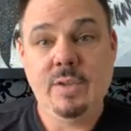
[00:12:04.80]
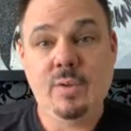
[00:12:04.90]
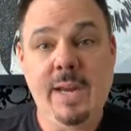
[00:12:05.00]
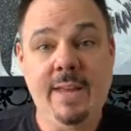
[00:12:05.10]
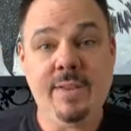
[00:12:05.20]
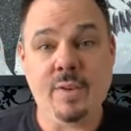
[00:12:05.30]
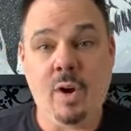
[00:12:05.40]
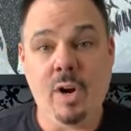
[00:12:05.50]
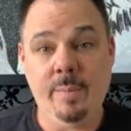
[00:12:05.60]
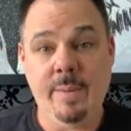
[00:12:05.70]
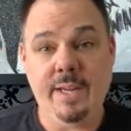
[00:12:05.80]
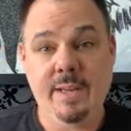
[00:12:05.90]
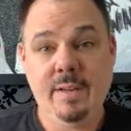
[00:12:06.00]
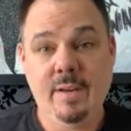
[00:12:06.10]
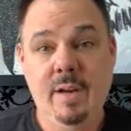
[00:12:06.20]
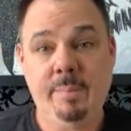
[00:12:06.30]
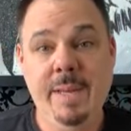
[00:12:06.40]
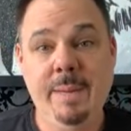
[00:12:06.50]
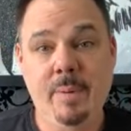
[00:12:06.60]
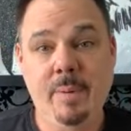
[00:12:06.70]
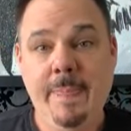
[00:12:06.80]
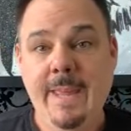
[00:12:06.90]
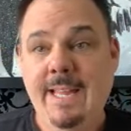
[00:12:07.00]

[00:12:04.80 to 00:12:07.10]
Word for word: So we yeah, had this yeah. army of people.